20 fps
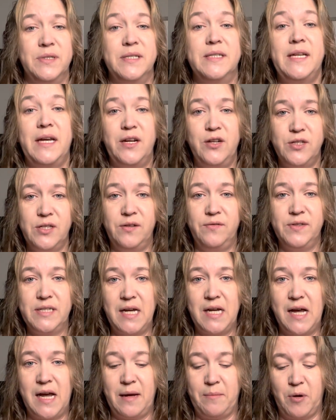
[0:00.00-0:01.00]
Set yourself a
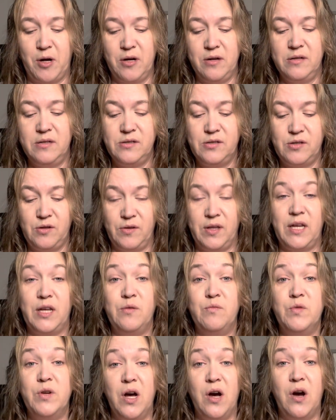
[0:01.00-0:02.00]
timer so that you
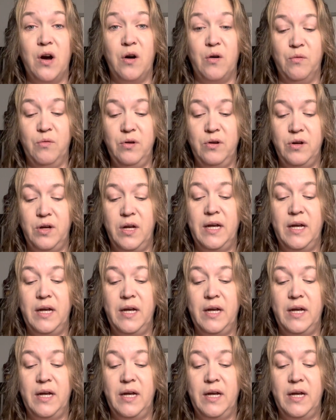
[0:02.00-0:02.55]
know